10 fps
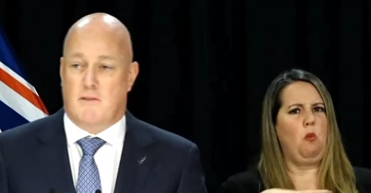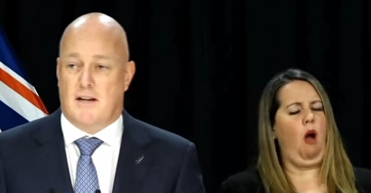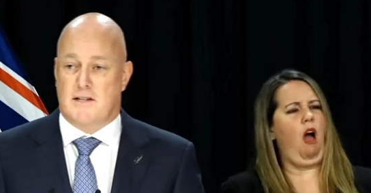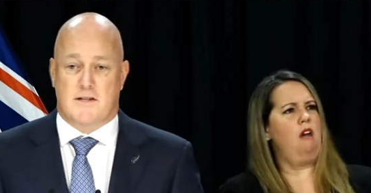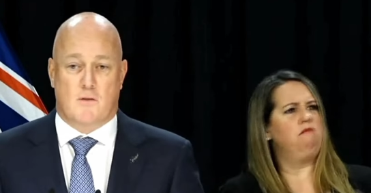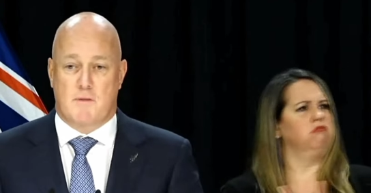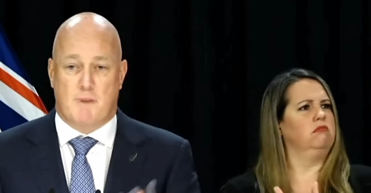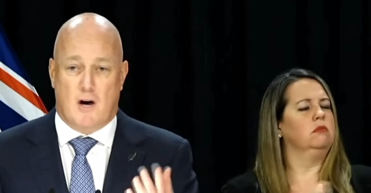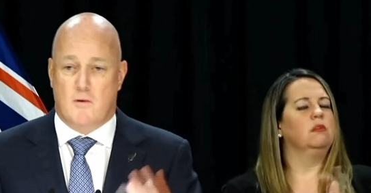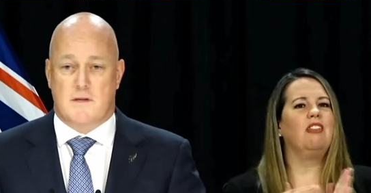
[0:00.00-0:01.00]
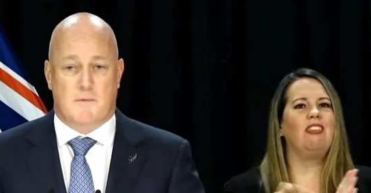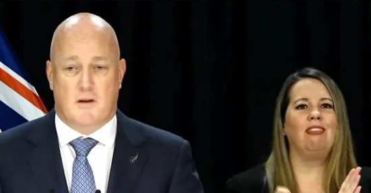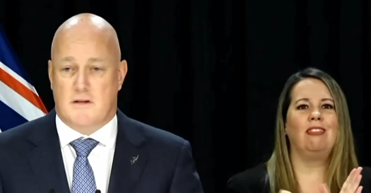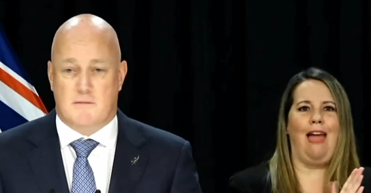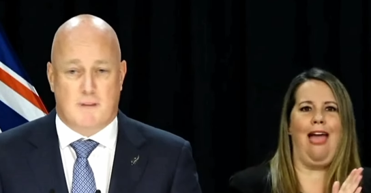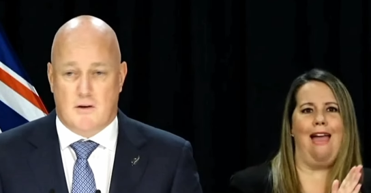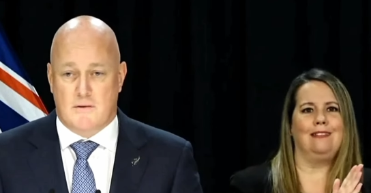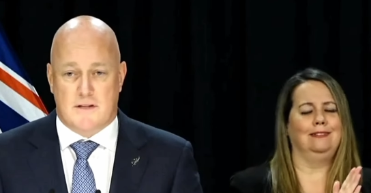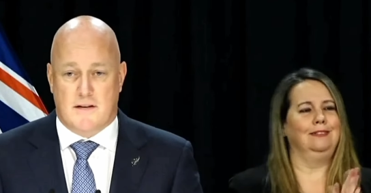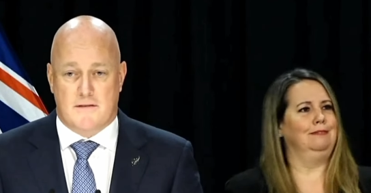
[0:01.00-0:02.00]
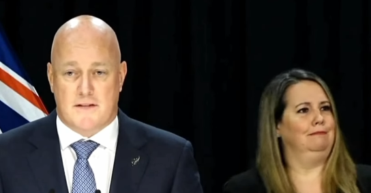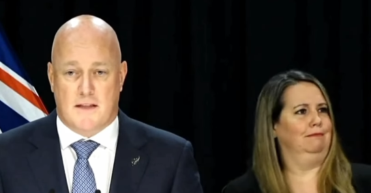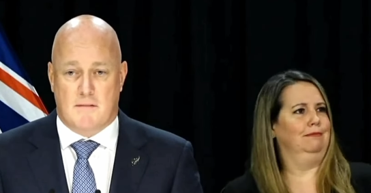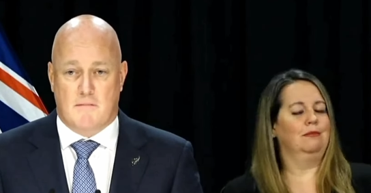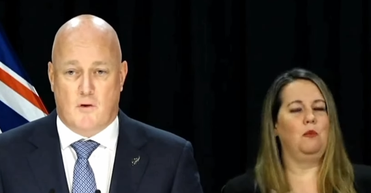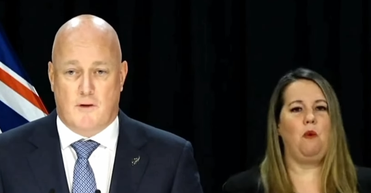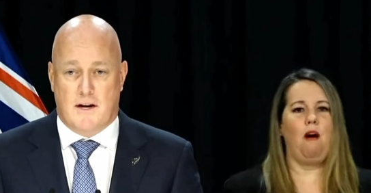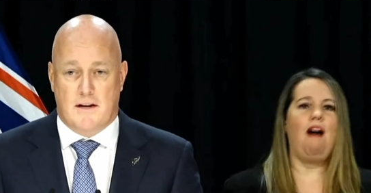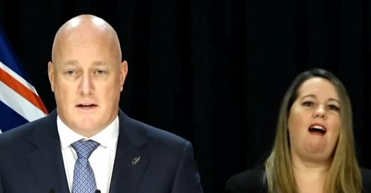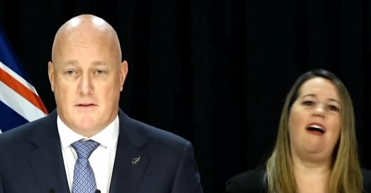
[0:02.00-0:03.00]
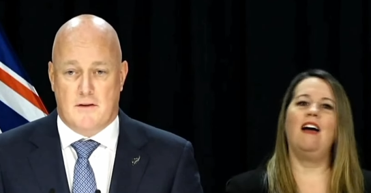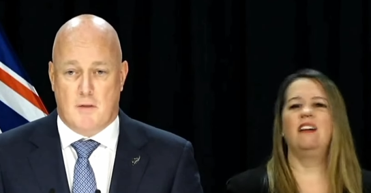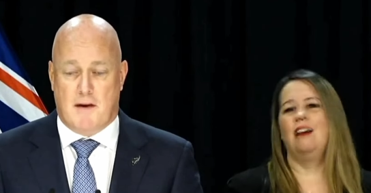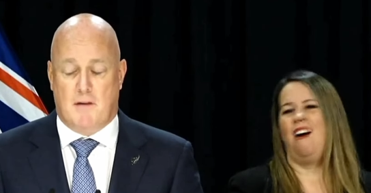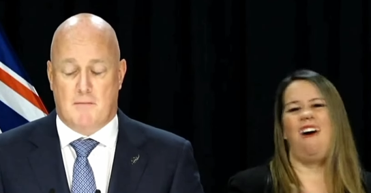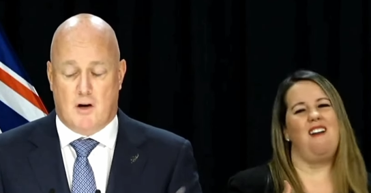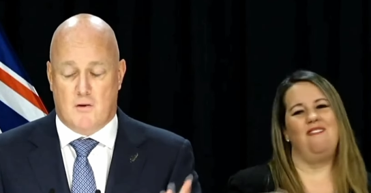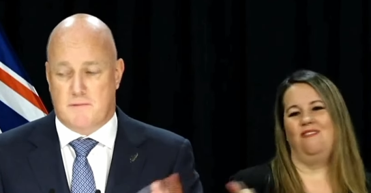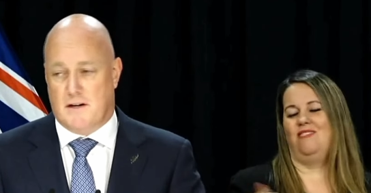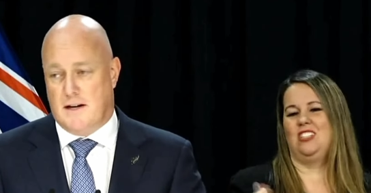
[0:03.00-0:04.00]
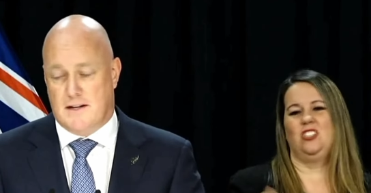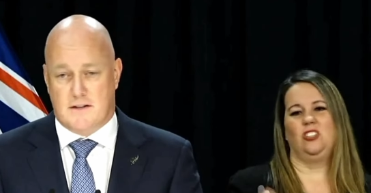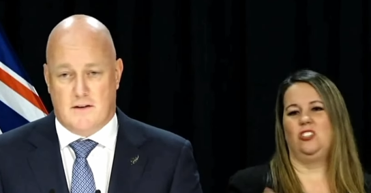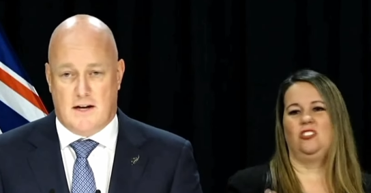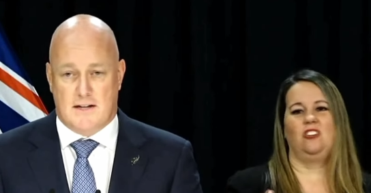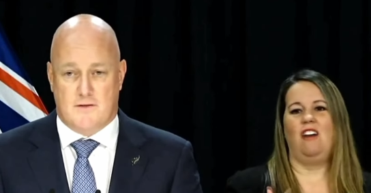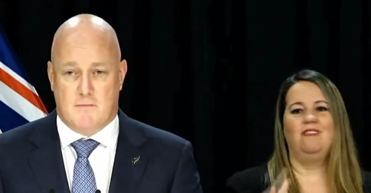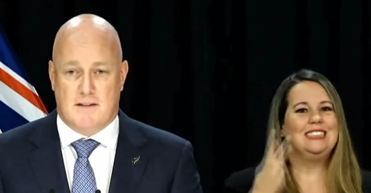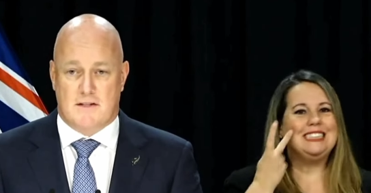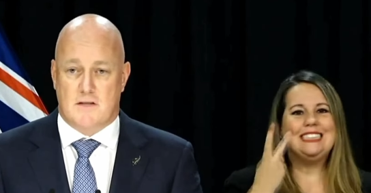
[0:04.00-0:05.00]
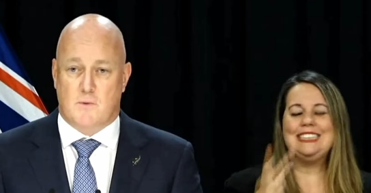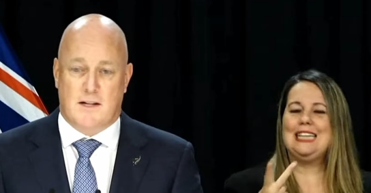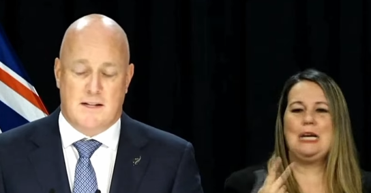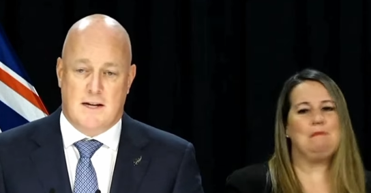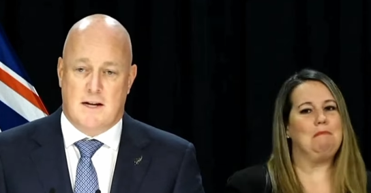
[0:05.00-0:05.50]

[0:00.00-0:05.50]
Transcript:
Speaker 1: reality is there'll be polls. There'll be lots of polls. Uh, you've seen them already. Uh, you know, public polls being announced in the last few months as well.